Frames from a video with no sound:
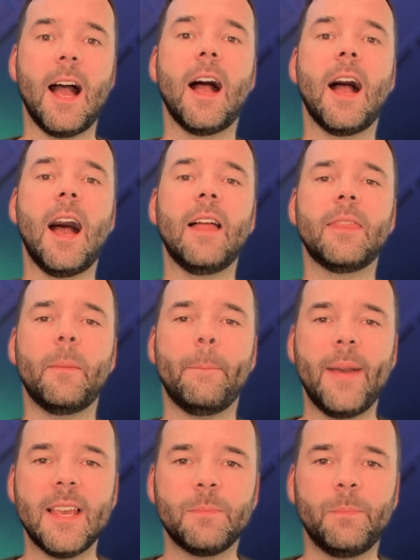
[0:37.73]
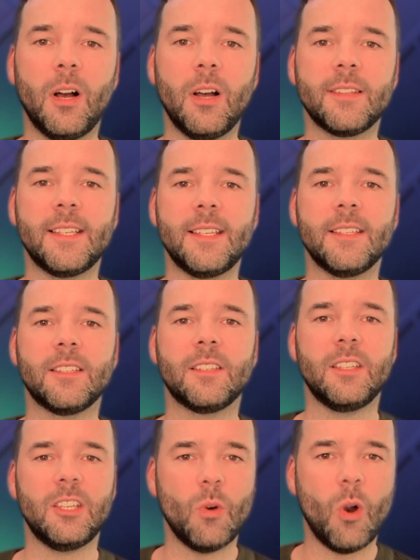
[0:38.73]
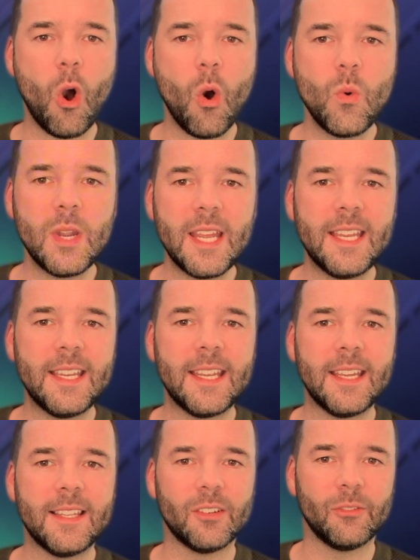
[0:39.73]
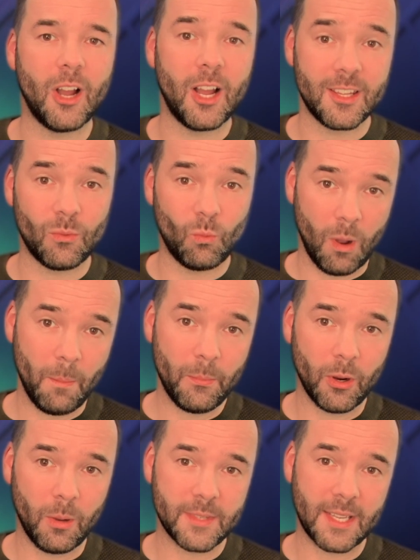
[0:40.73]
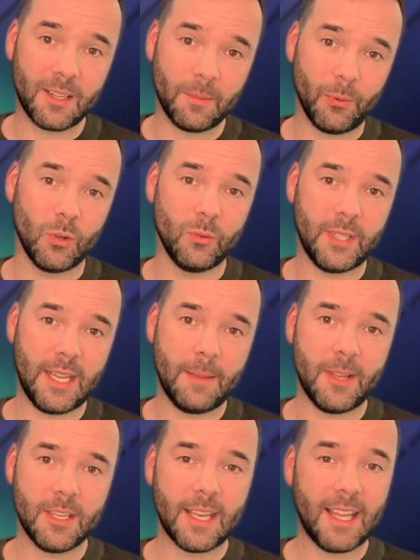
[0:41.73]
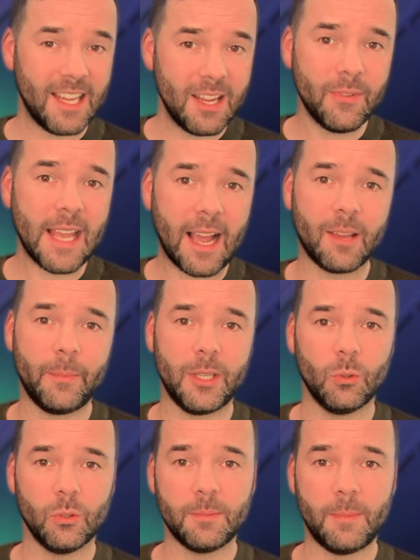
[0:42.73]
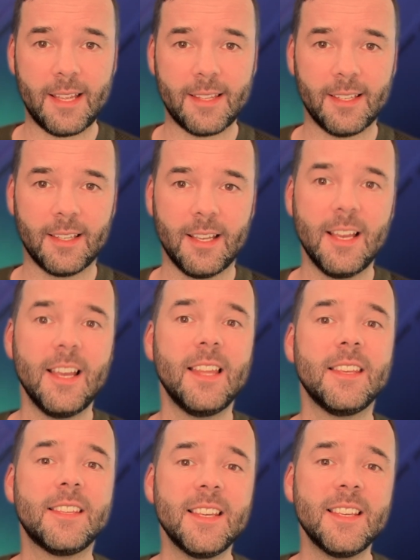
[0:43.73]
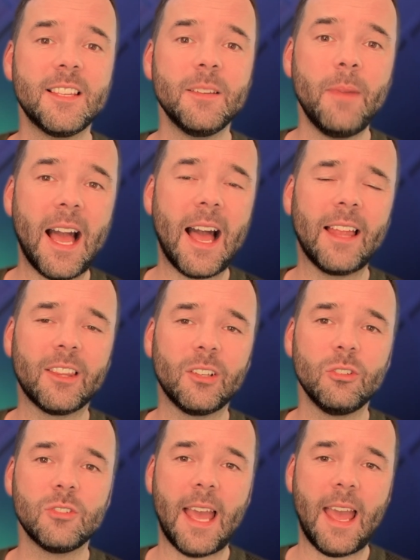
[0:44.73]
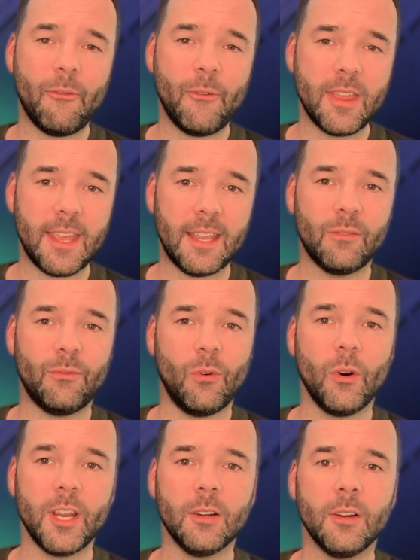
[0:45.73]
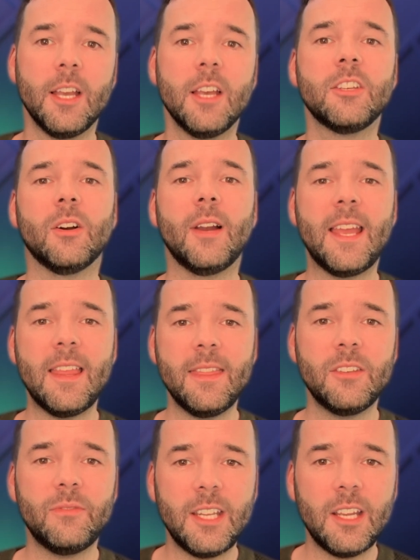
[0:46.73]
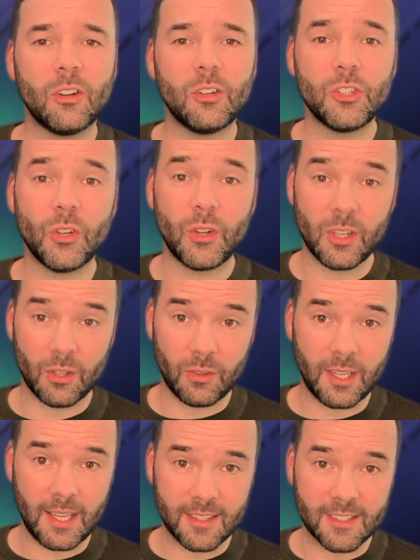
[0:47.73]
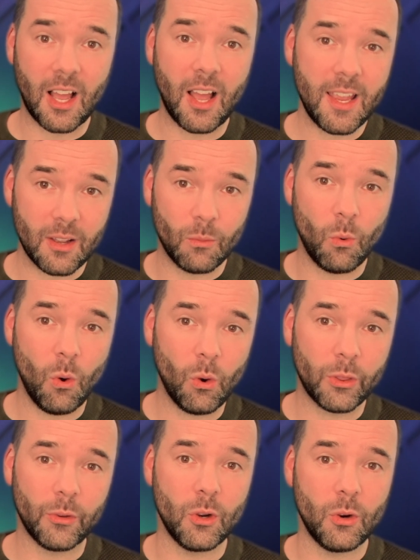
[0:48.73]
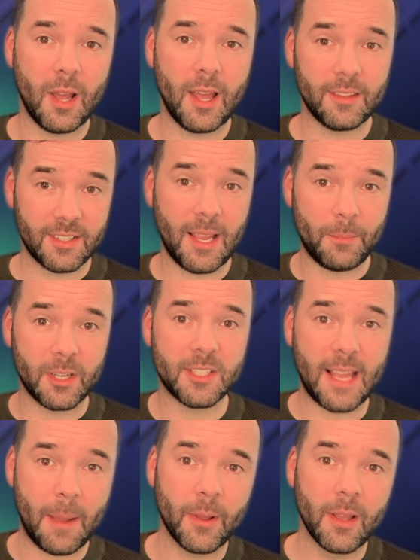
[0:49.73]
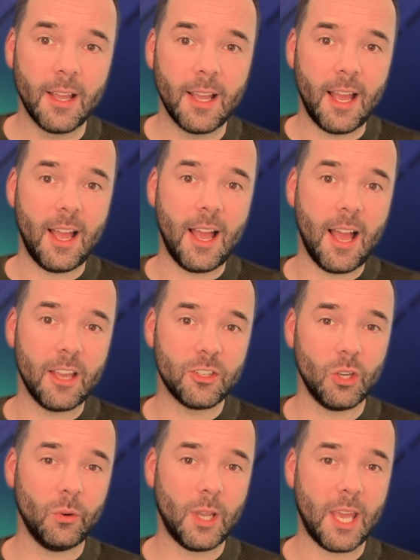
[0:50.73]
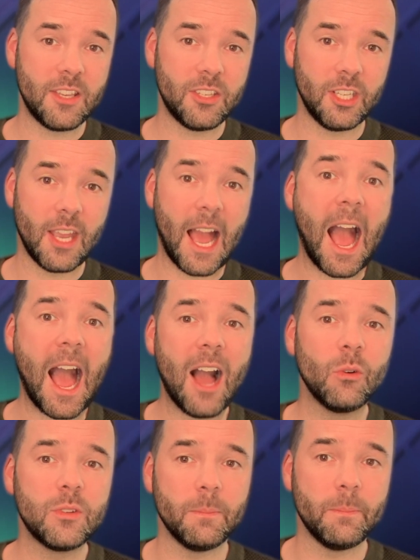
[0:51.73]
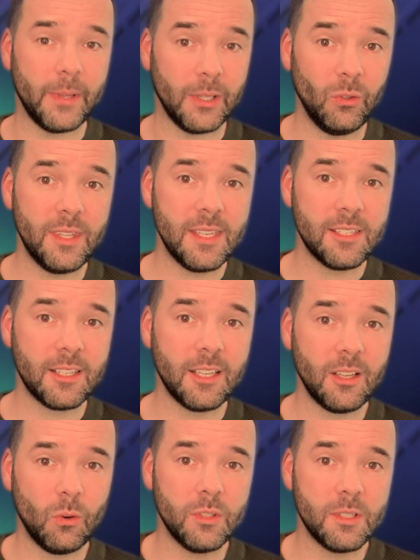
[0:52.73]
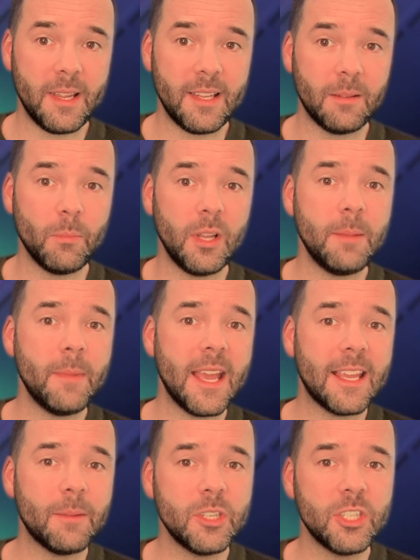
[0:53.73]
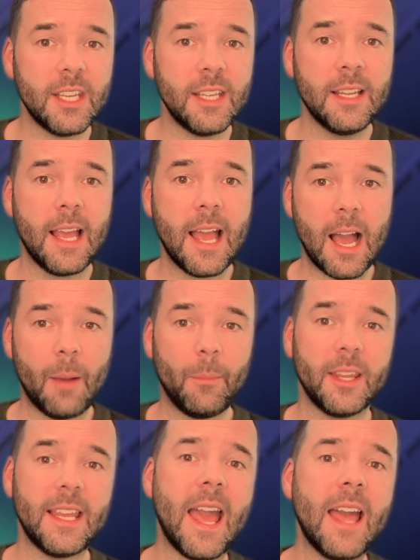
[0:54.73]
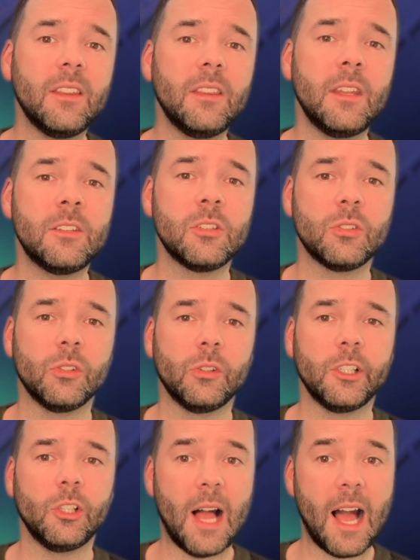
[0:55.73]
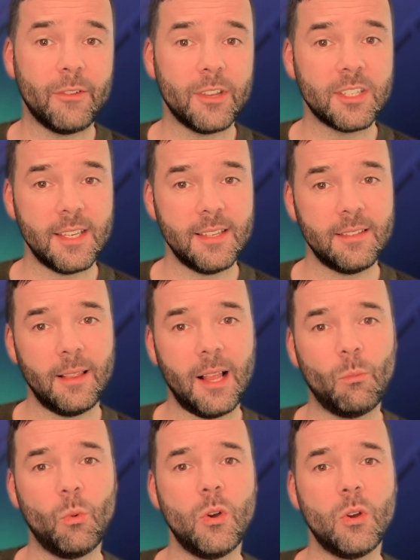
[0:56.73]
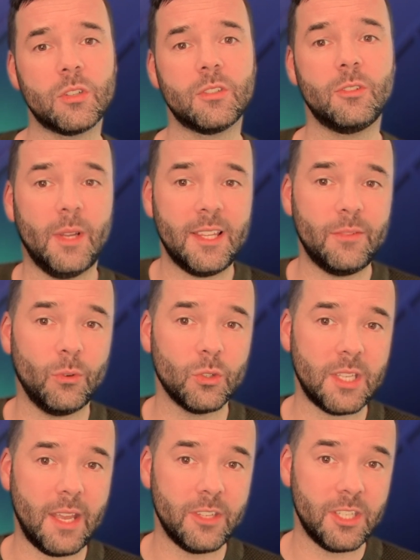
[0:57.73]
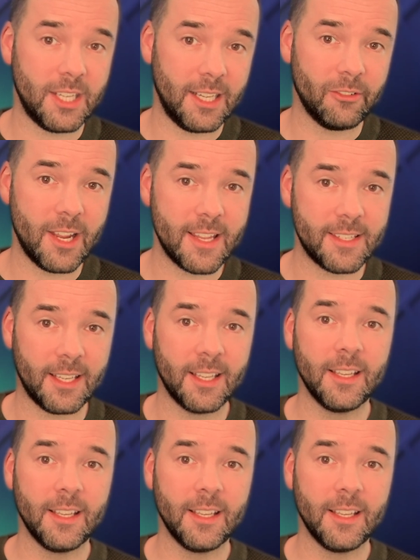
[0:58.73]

And the best part is you only need to write one prompt and approve the image, and even that can be automated. The system handles everything for you. So in this video, I'm going to show you the entire walkthrough and step-by-step showcasing you how to build this automated money-making machine. And by the end of the tutorial, you'll have a system that works 24/7, generating